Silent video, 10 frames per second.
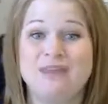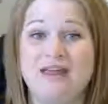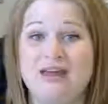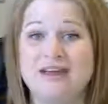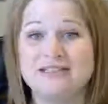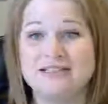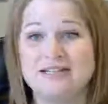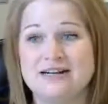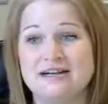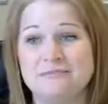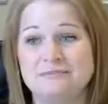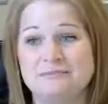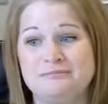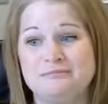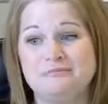and
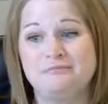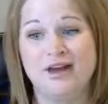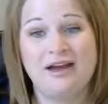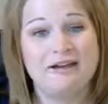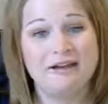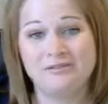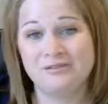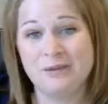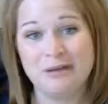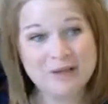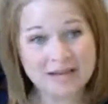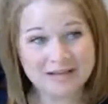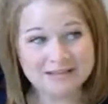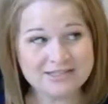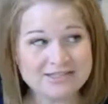I got it from him, I guess.